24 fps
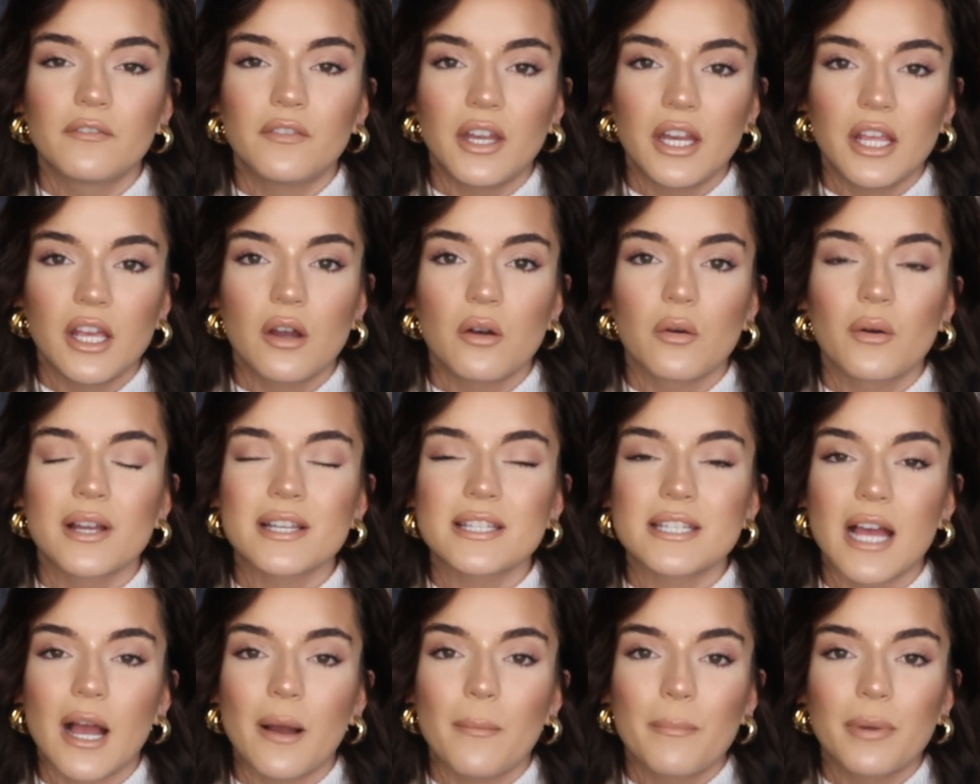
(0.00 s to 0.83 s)
video
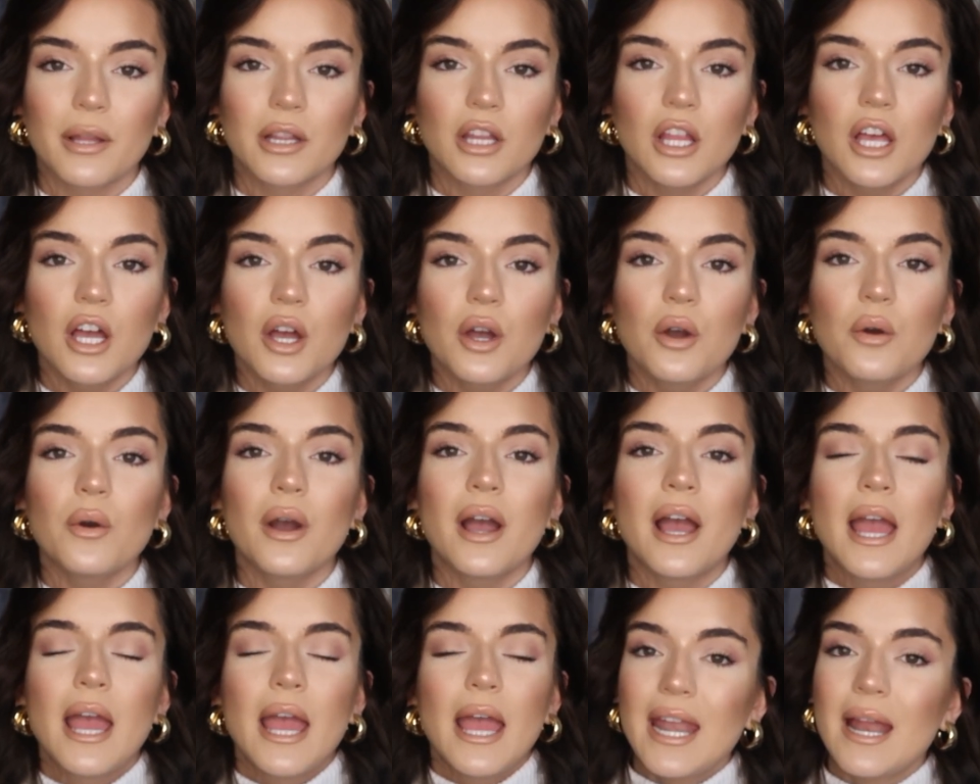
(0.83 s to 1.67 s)
down
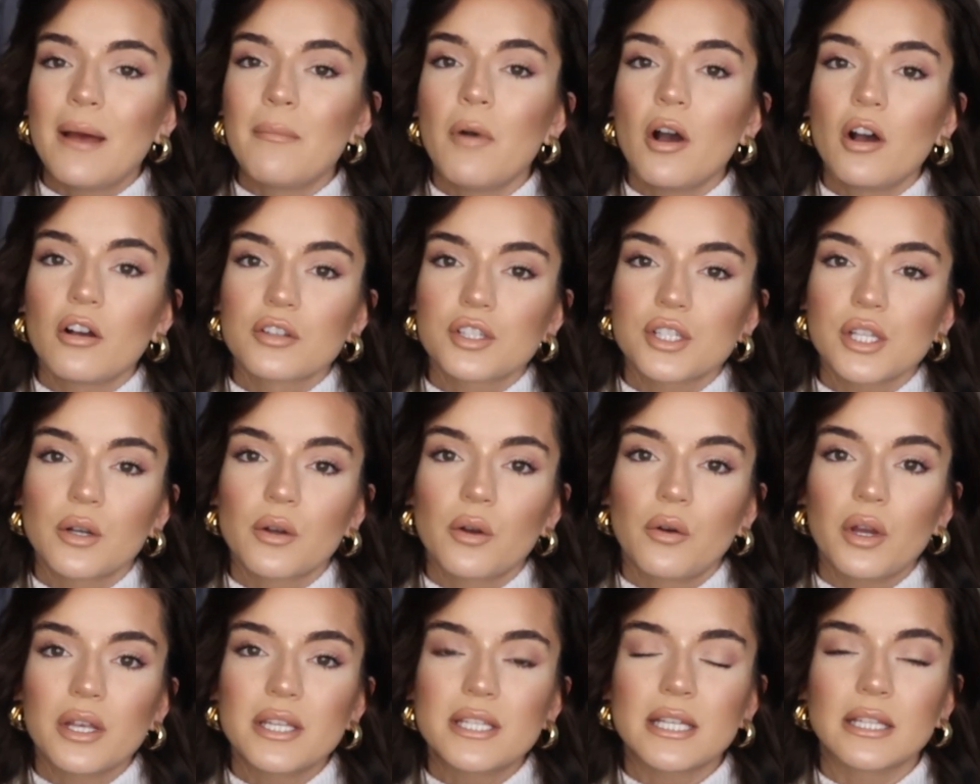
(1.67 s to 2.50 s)
below, and I'm also
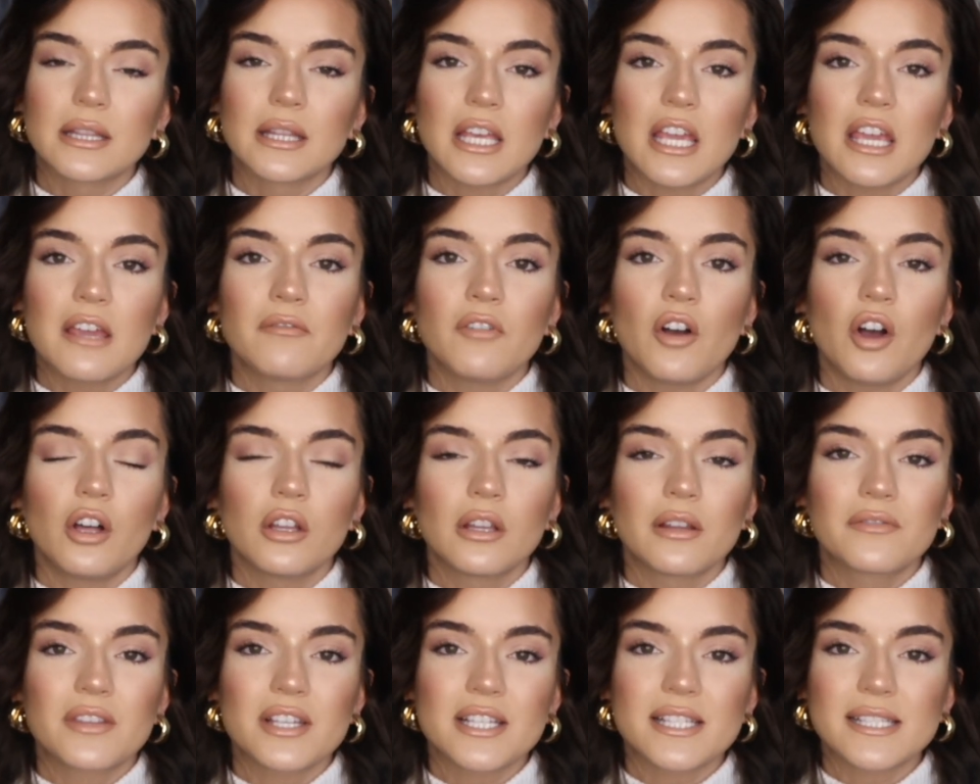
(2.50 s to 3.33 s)
going to leave
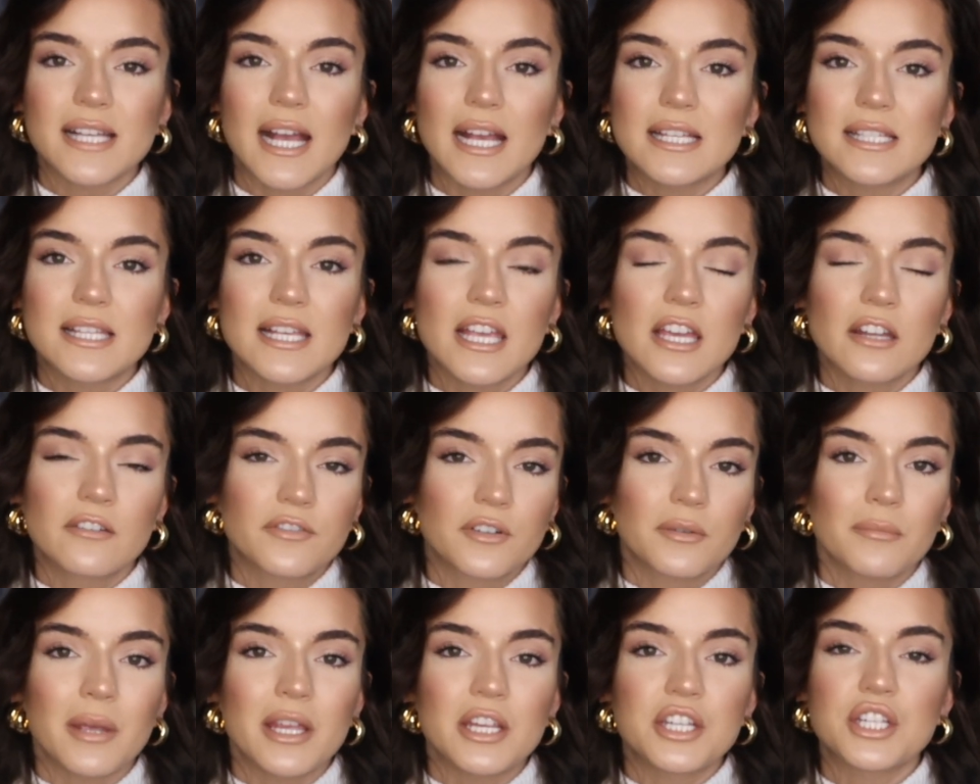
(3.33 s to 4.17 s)
all of the sizing
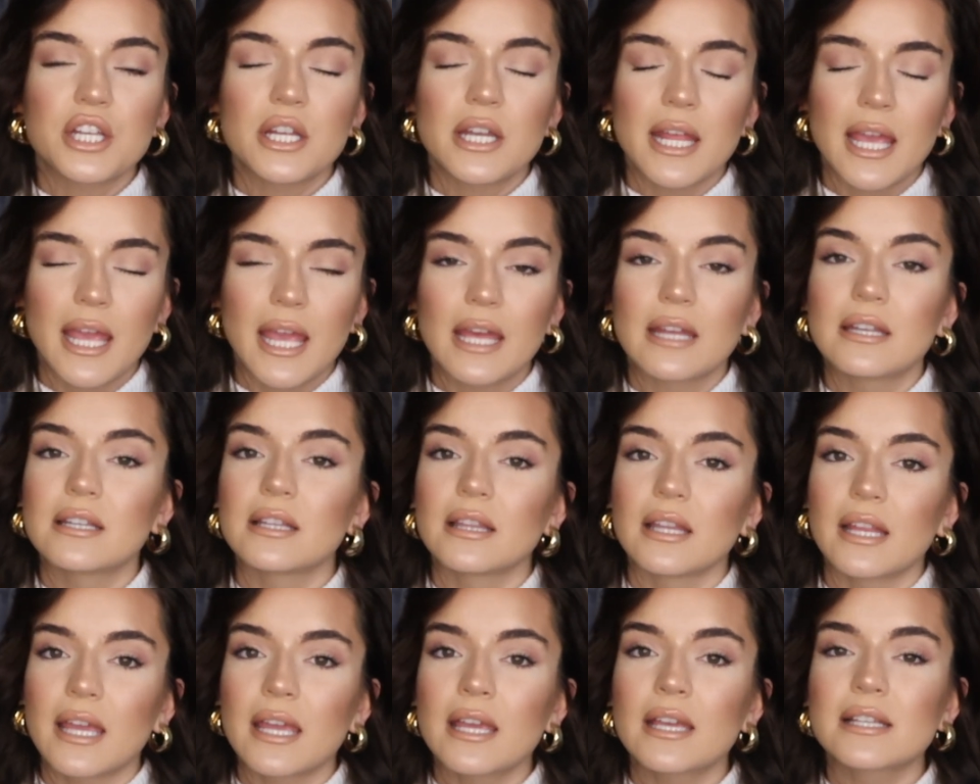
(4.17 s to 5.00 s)
information and
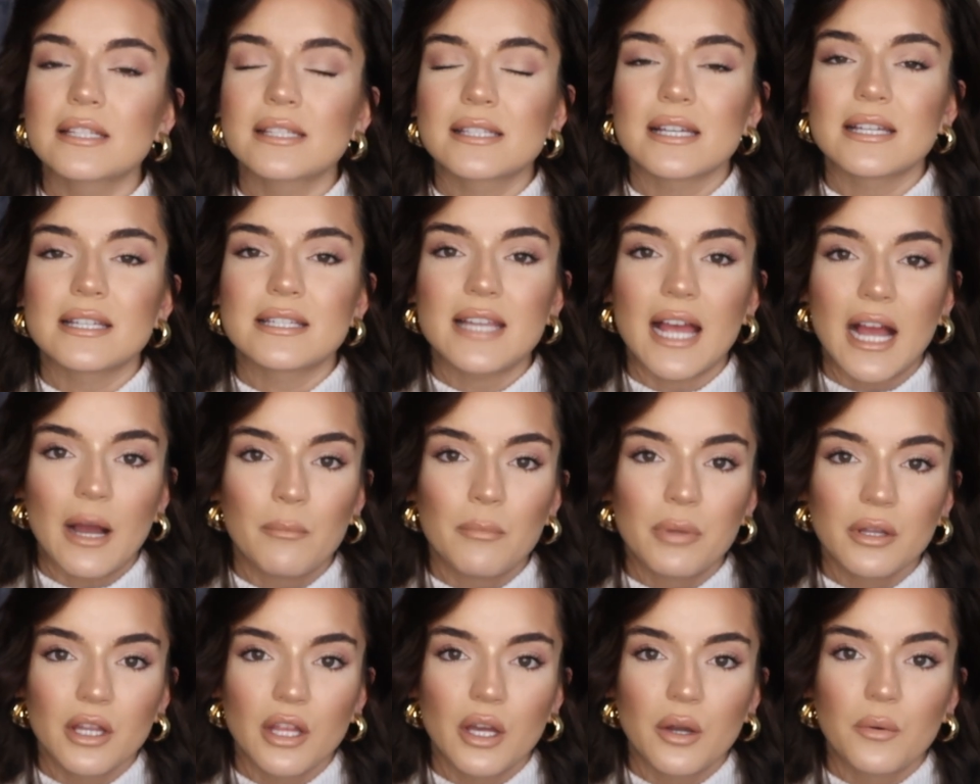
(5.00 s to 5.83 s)
links
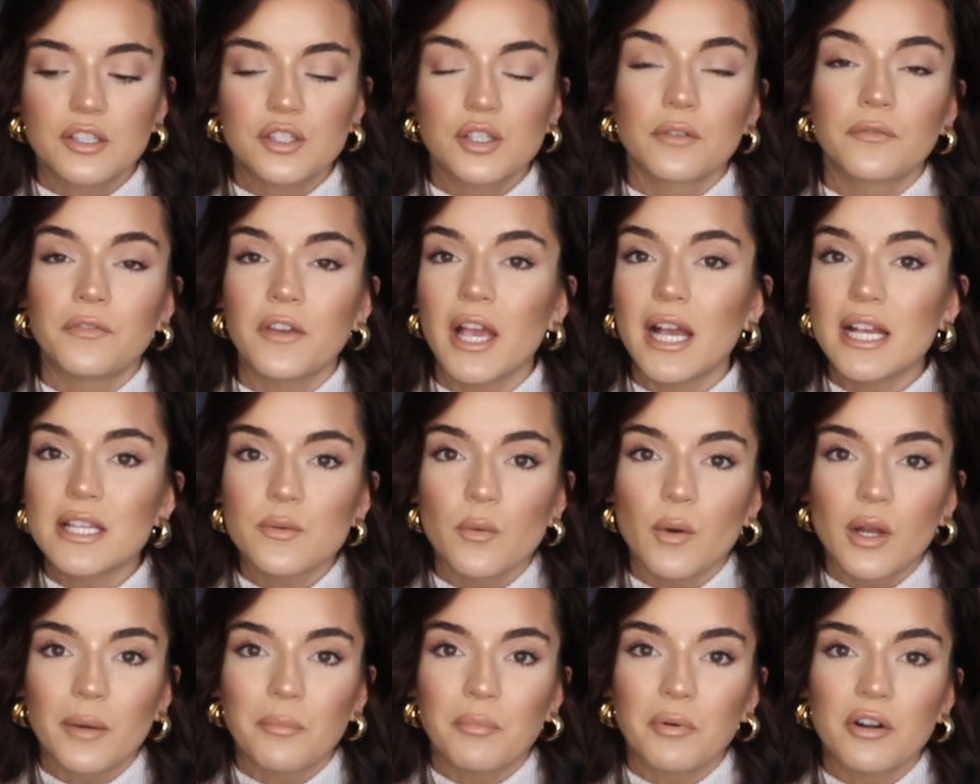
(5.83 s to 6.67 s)
down below. So if you guys
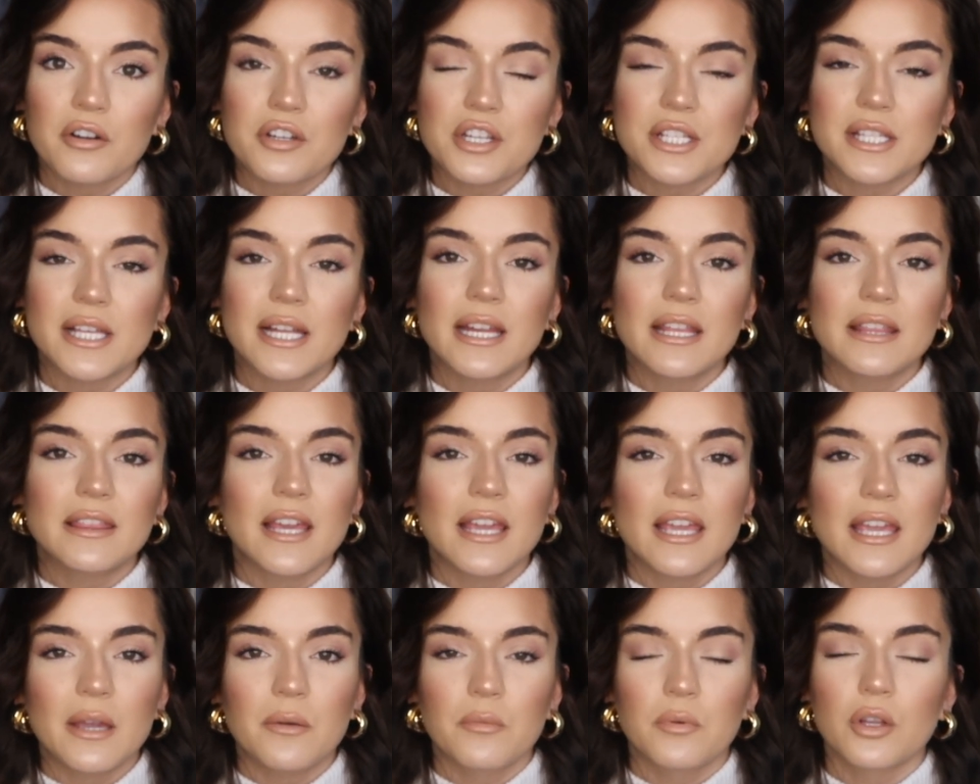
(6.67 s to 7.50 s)
want to purchase
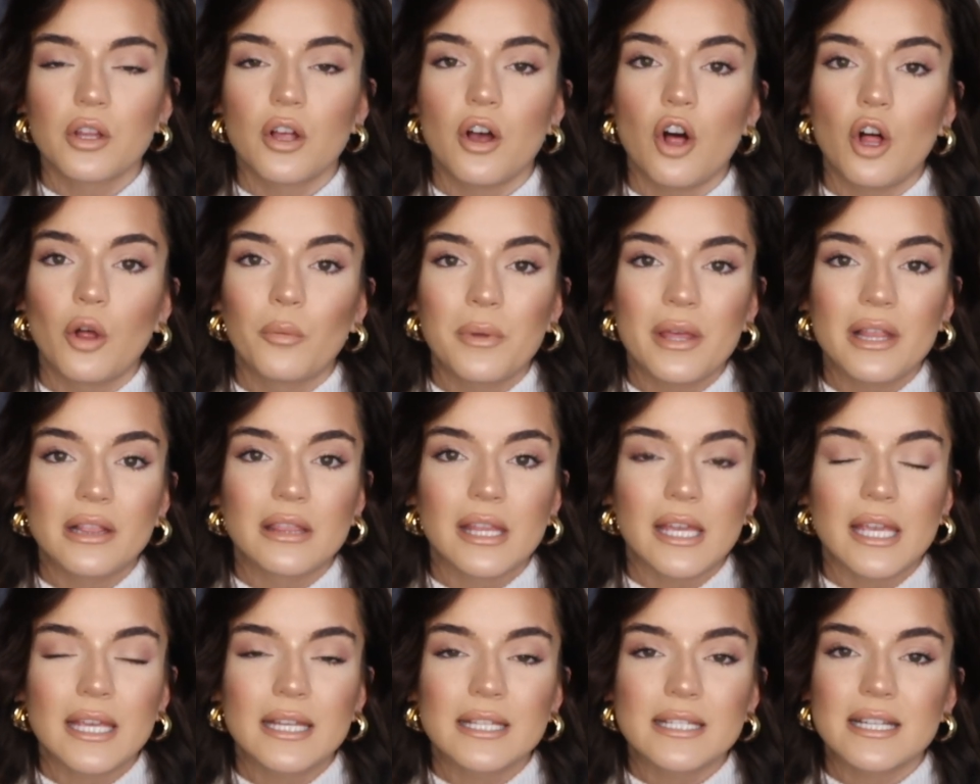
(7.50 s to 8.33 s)
anything, it will all be
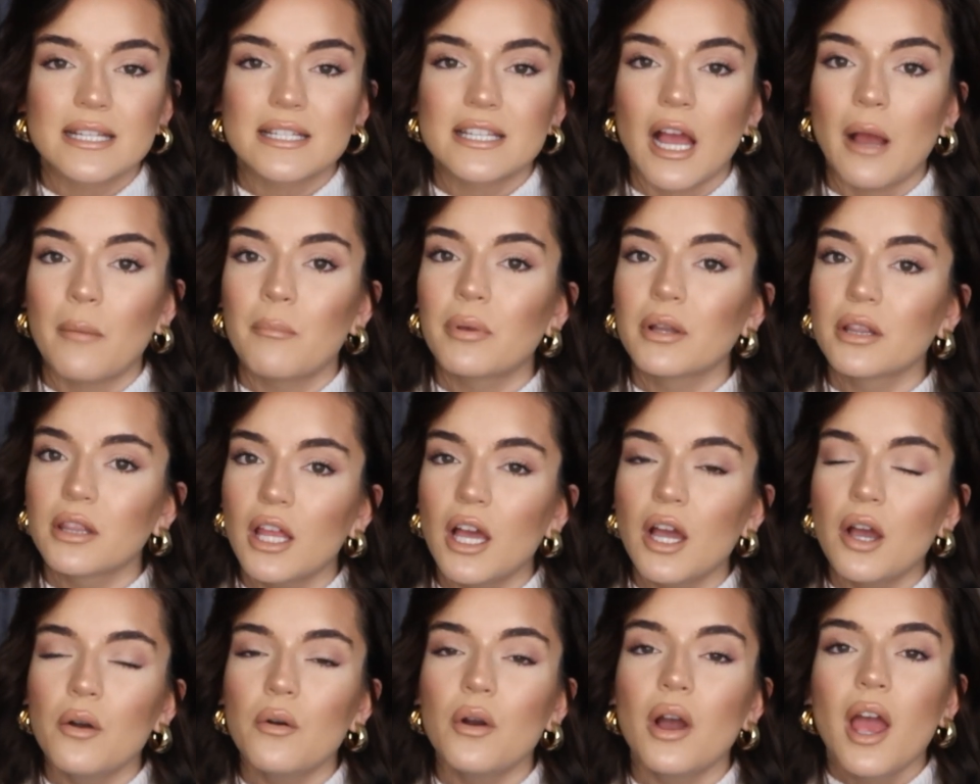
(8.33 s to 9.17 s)
linked down
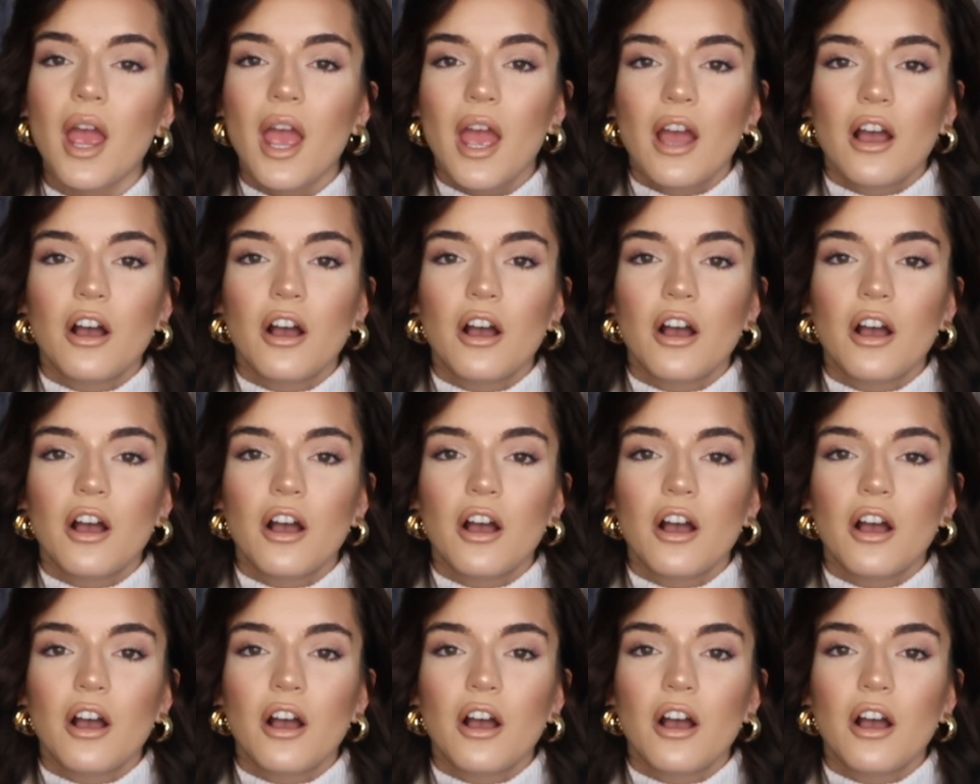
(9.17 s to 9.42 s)
below.